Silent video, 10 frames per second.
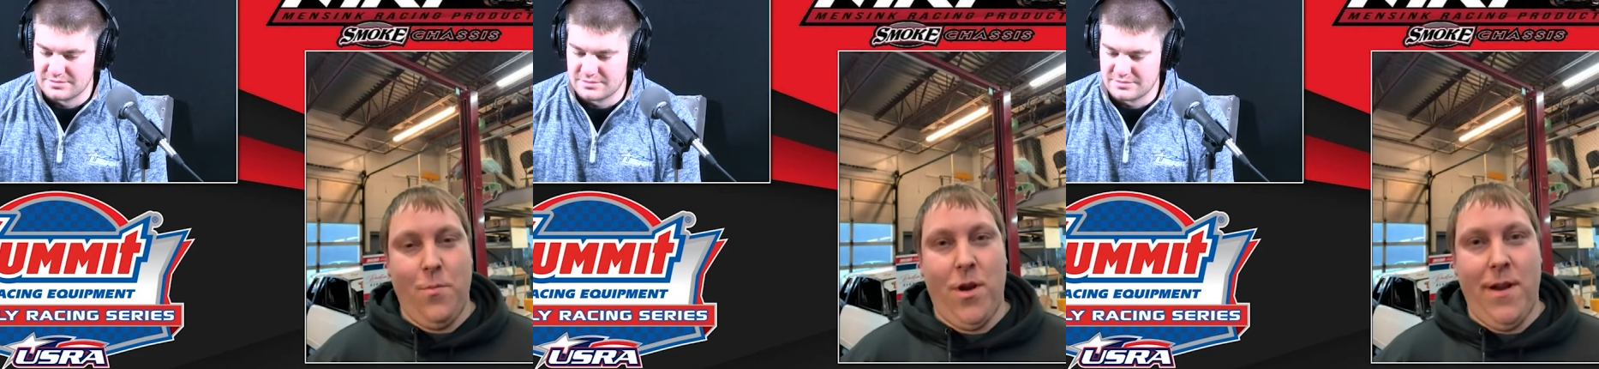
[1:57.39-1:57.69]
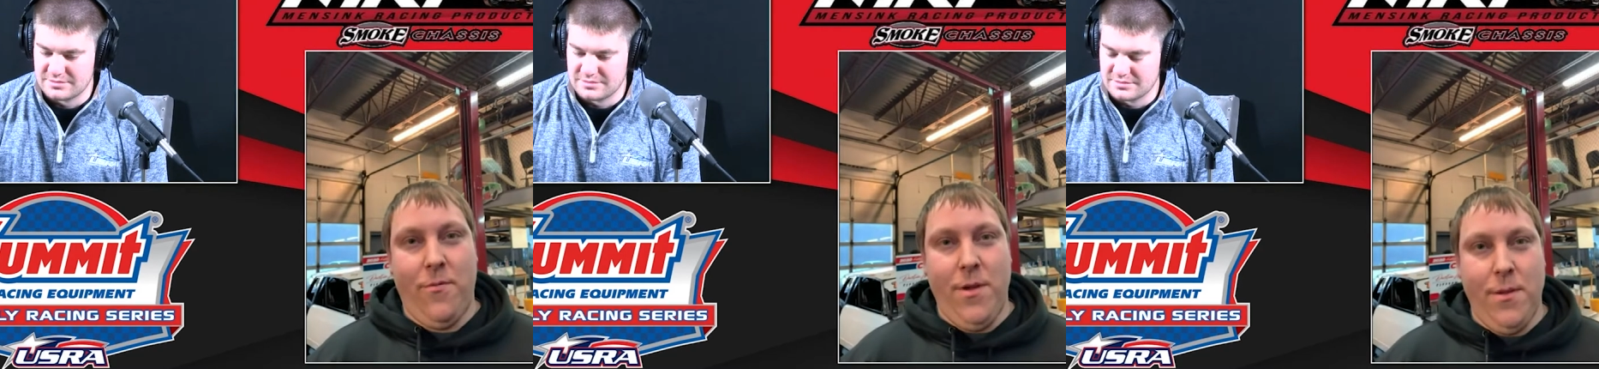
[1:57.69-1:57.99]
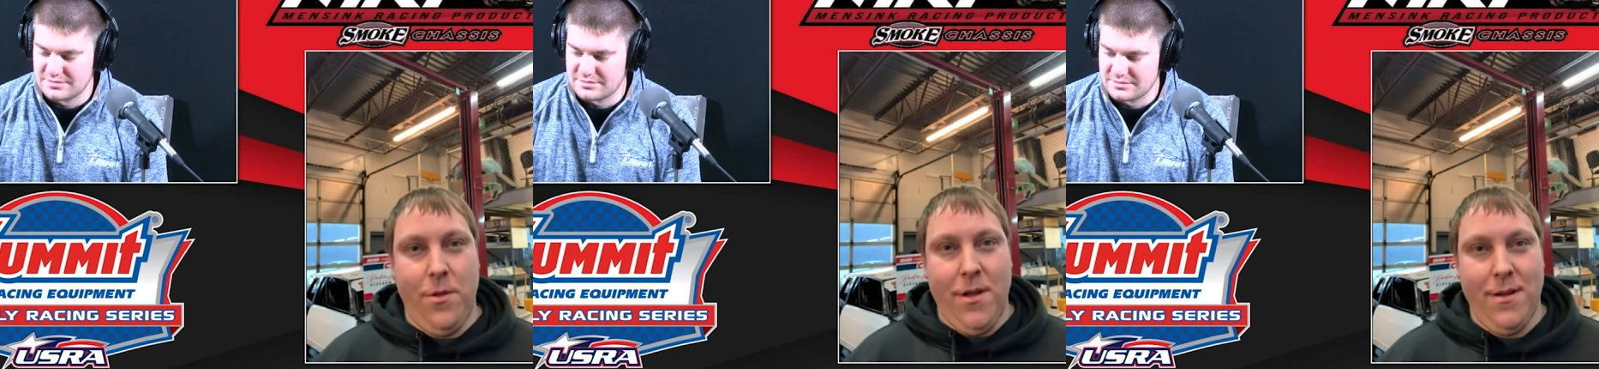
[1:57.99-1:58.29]
Speaker 1: probably ever be
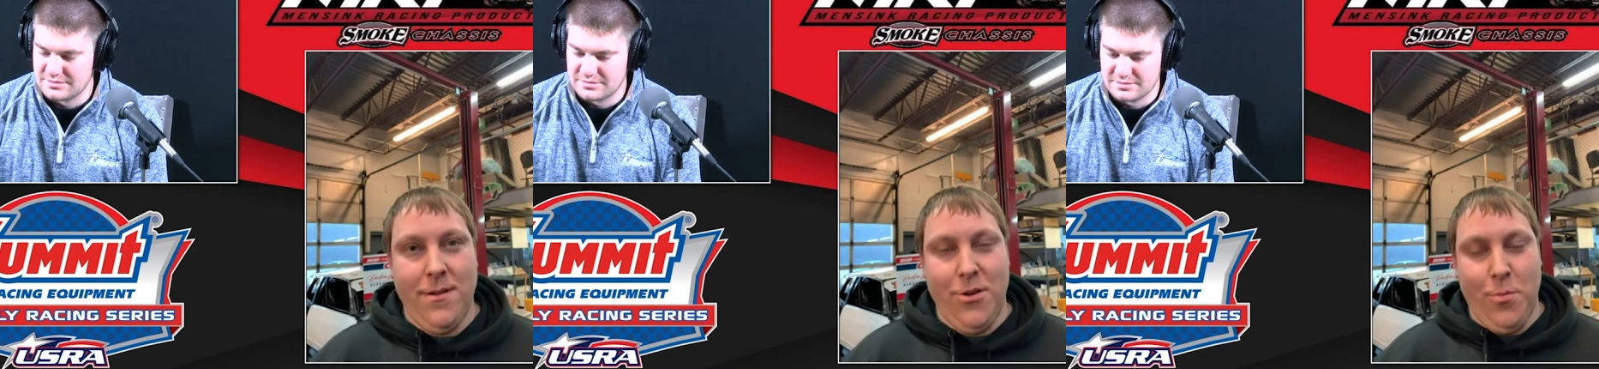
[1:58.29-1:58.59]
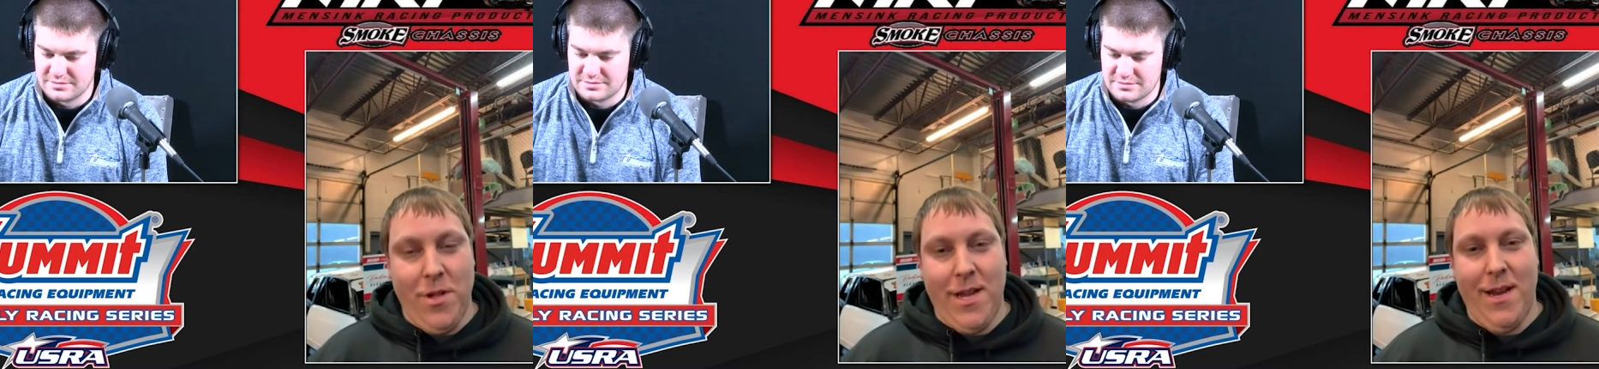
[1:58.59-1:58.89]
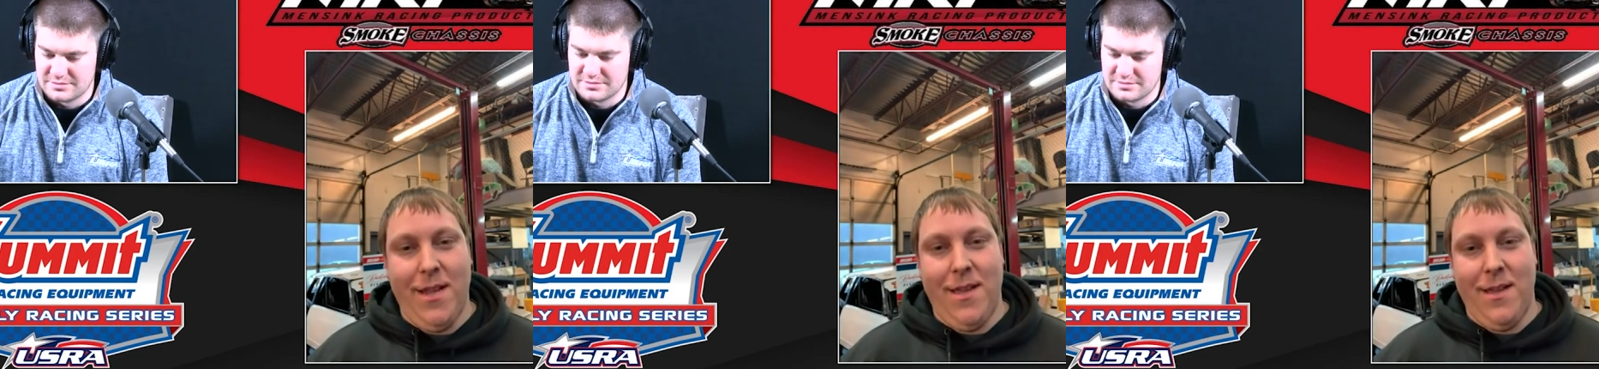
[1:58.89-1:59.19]
able to
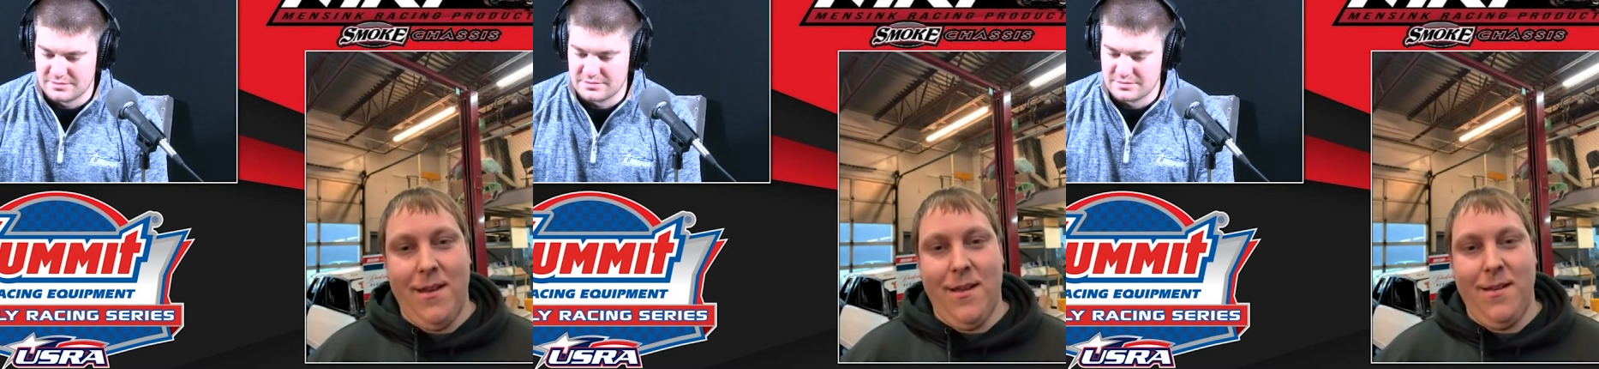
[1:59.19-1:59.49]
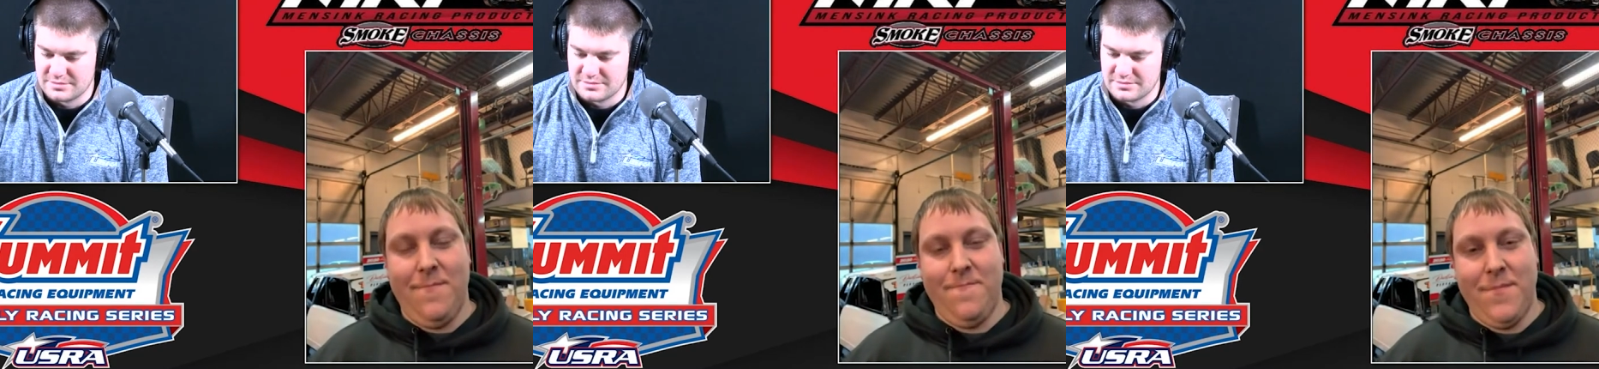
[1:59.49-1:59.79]
duplicate again. Uh,